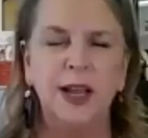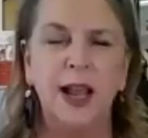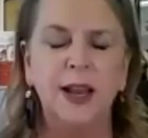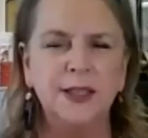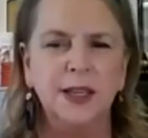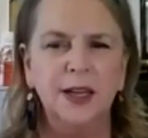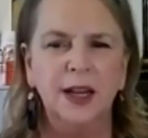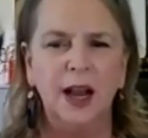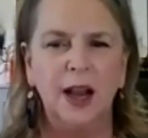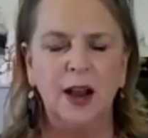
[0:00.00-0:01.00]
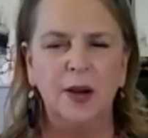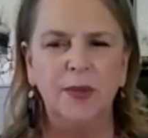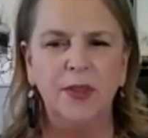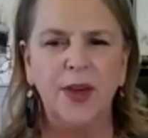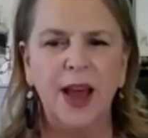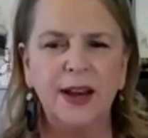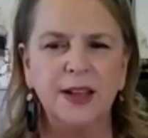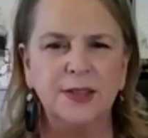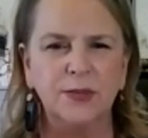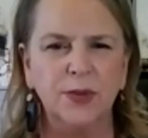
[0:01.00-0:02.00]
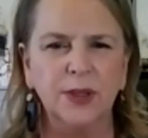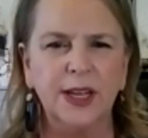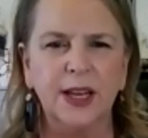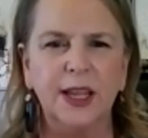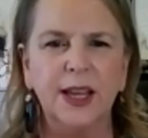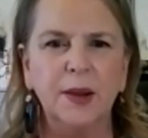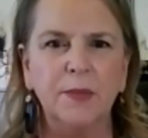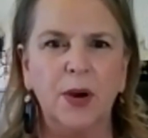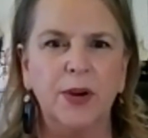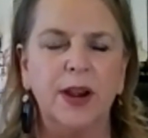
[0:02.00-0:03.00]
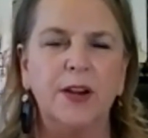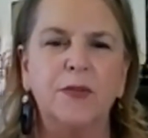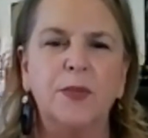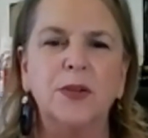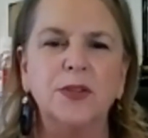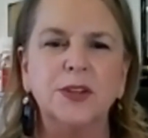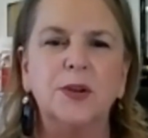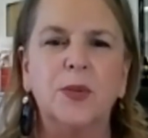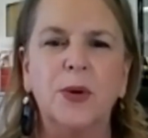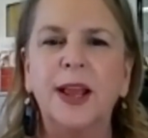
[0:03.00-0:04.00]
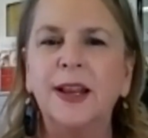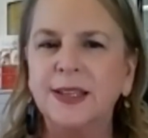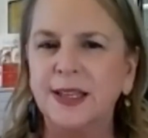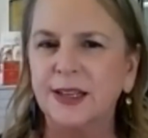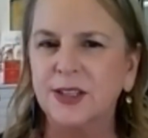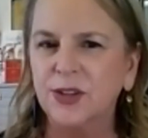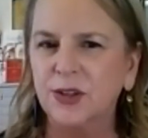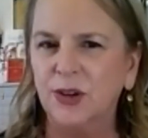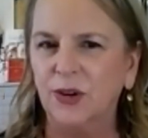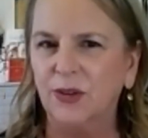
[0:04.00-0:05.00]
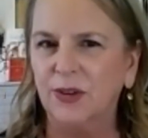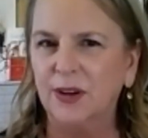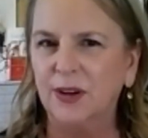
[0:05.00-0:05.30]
And that is really a key component of personal branding too.